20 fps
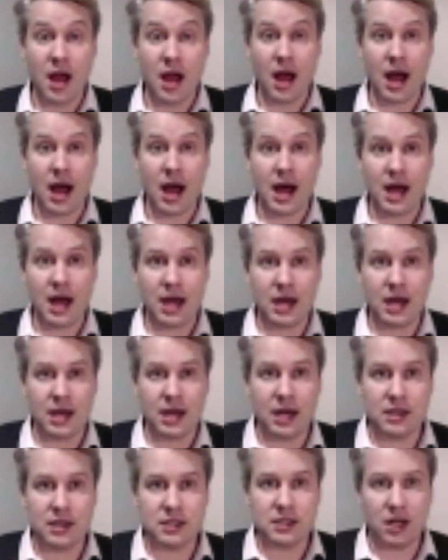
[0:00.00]
are
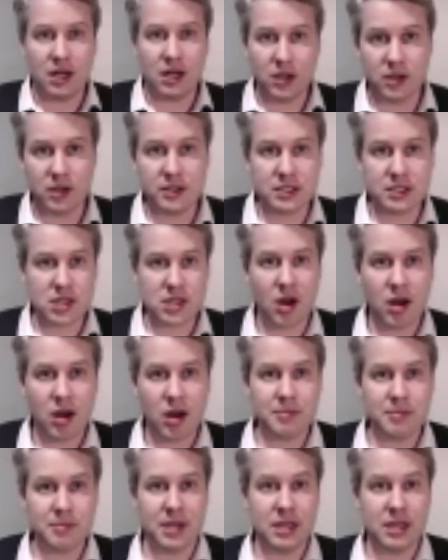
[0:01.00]
a lot of the time
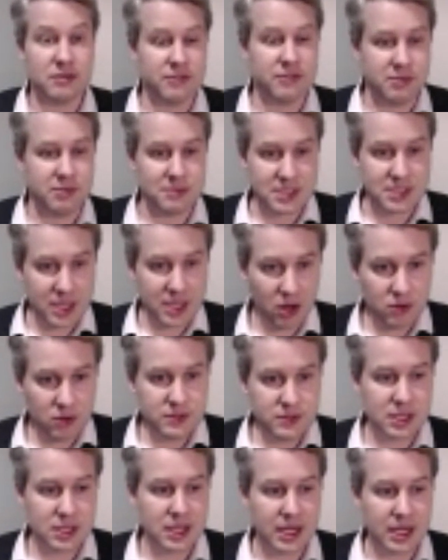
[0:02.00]
in it for themselves,
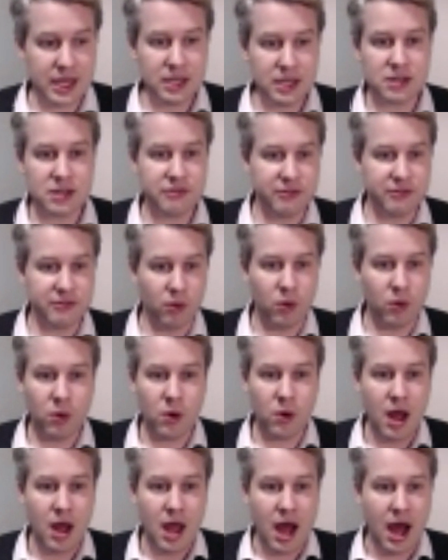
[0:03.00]
in it for,
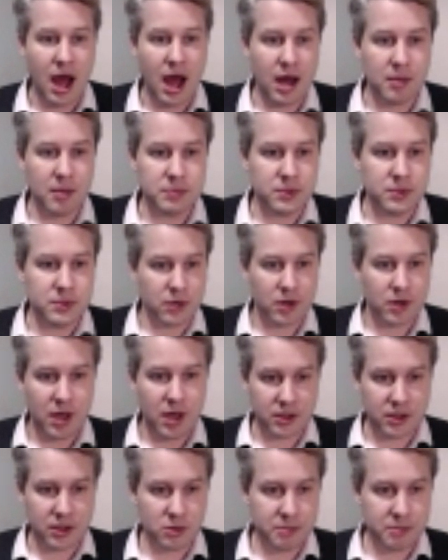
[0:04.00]
um, you know, a
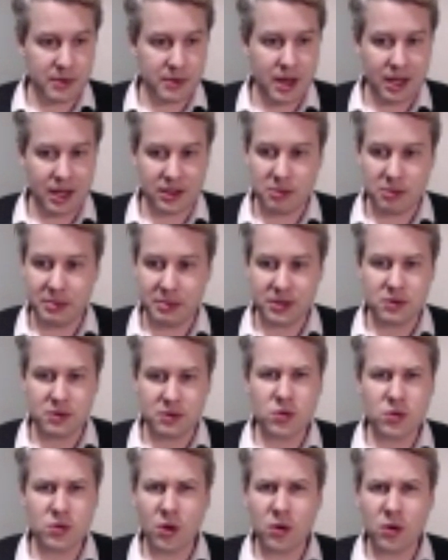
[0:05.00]
little, a little bit of
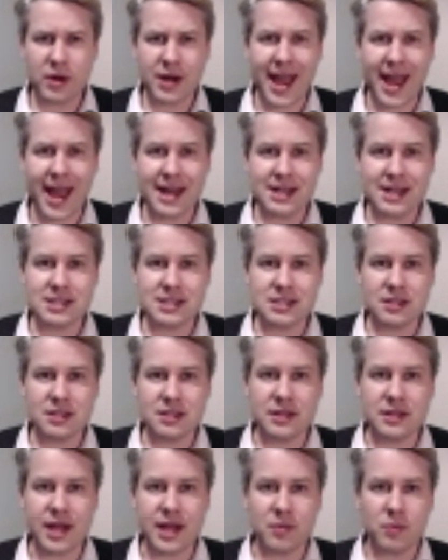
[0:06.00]
glory, and
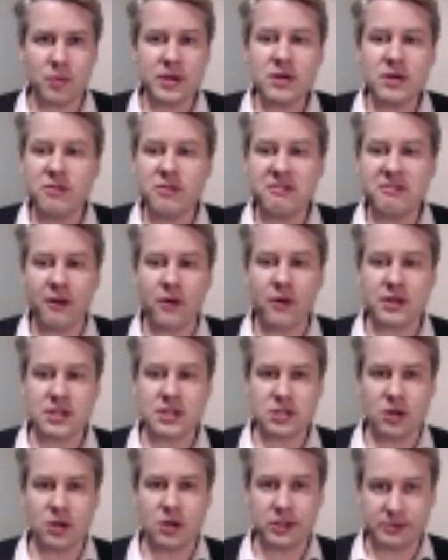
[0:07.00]
that real focus
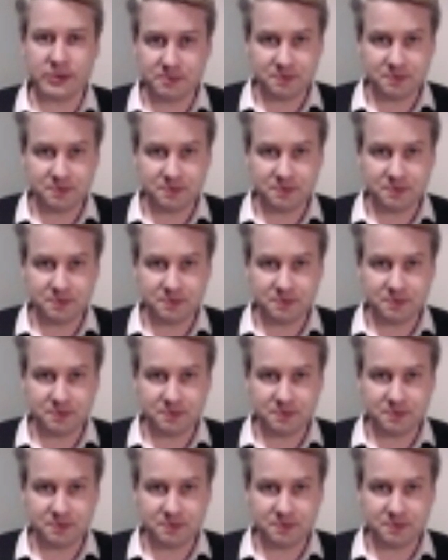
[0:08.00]
on